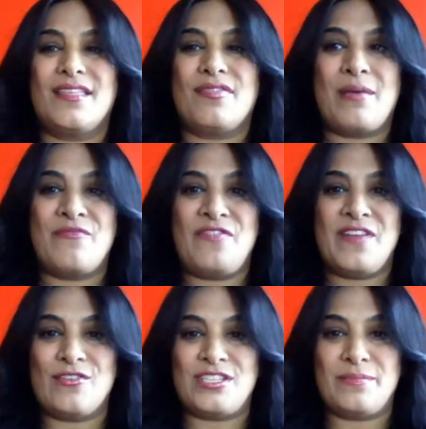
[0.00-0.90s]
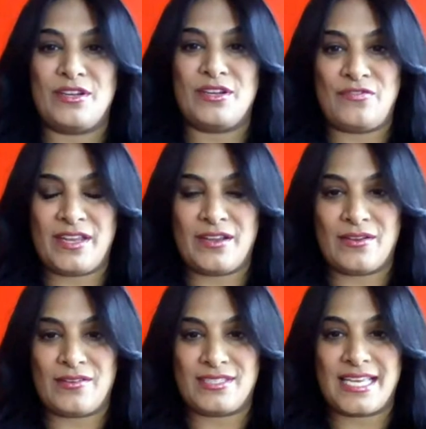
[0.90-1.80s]
Thumb finger to middle
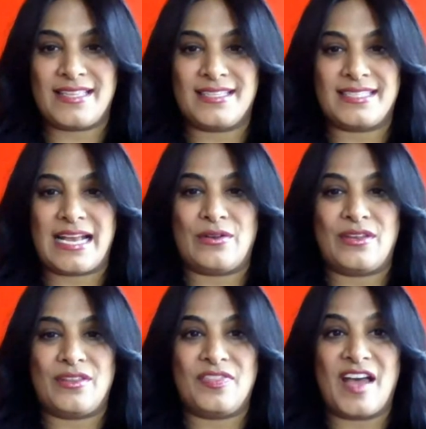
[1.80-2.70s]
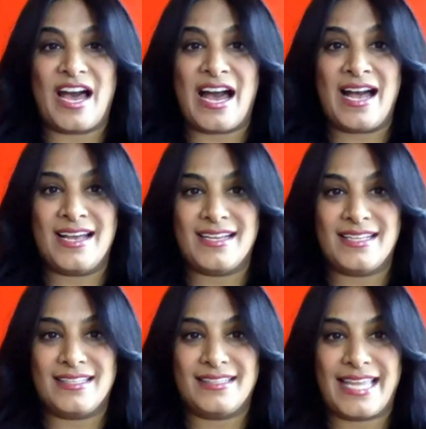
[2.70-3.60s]
finger, say the sound tha,
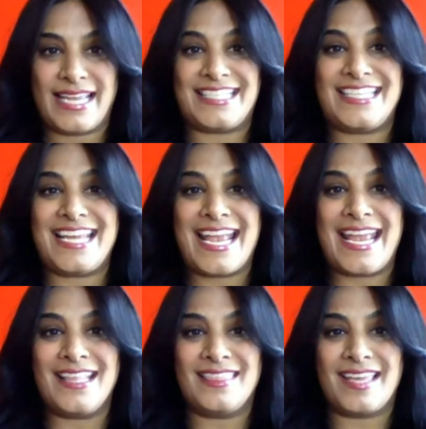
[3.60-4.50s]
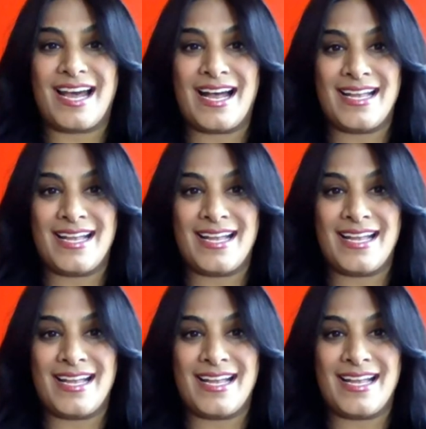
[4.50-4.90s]
like T-A, tha.